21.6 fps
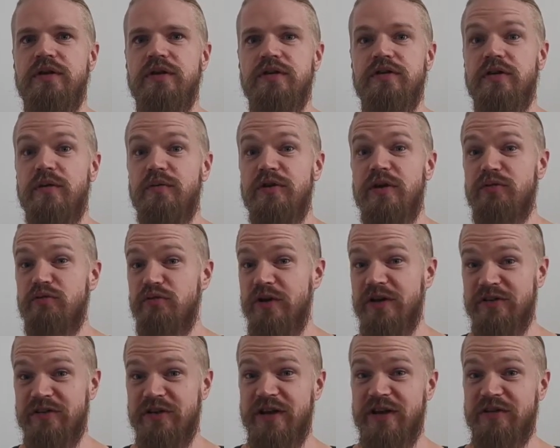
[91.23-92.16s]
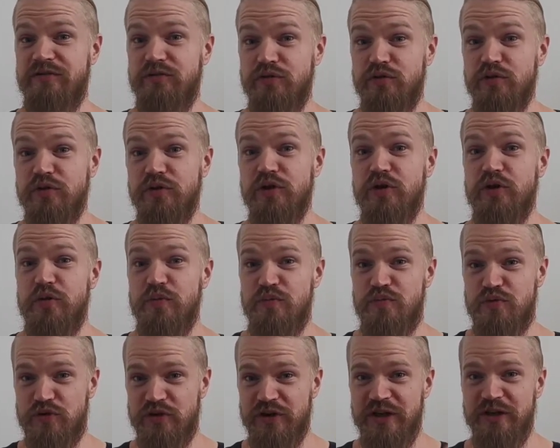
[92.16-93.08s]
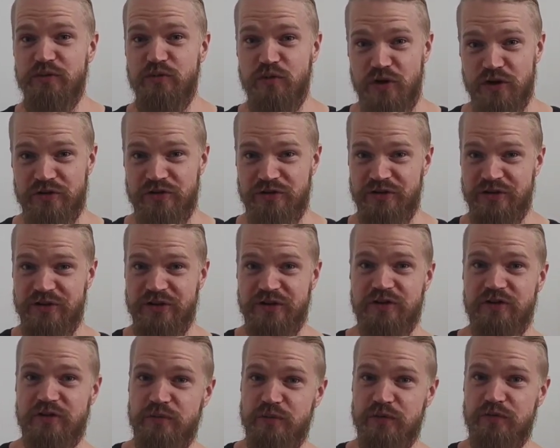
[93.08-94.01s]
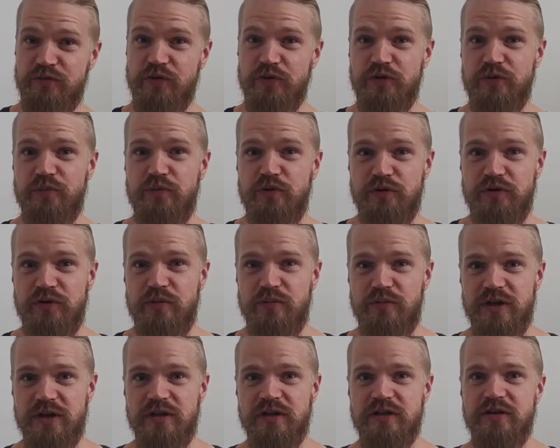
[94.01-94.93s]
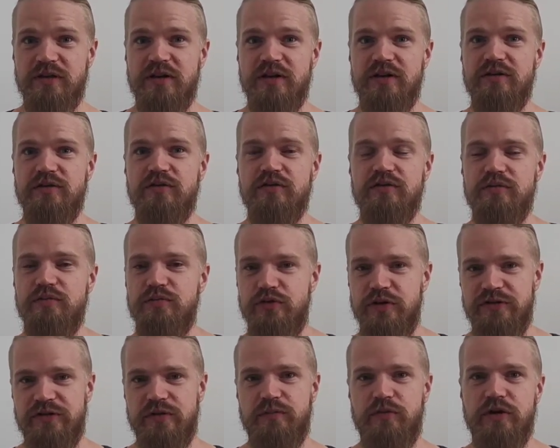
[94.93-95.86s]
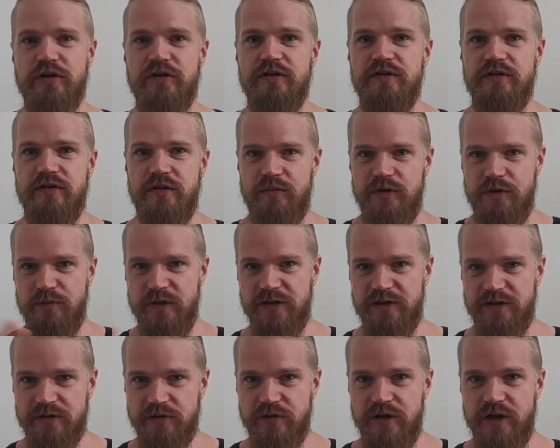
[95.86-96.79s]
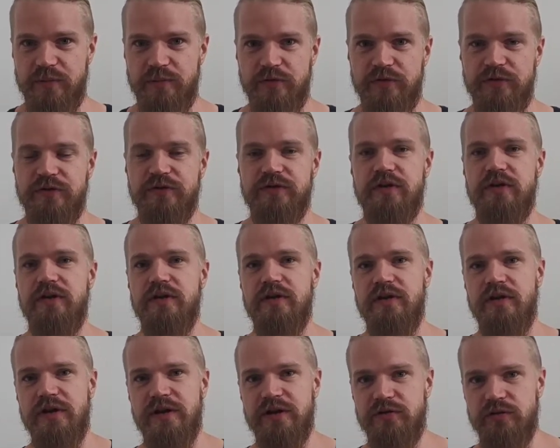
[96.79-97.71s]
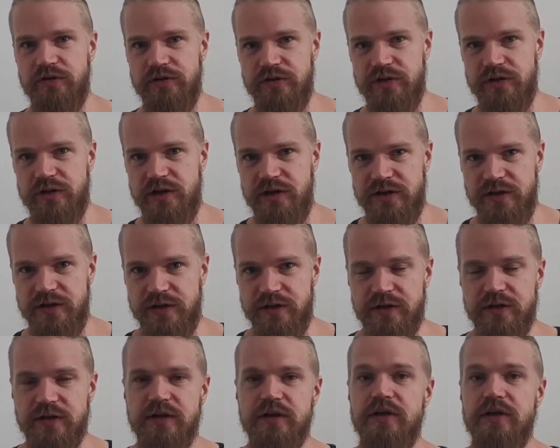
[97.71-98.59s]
Sometimes you actually have to pre-wash the dishes before you put them in, then you press a button, something magical happens. Later on they're clean.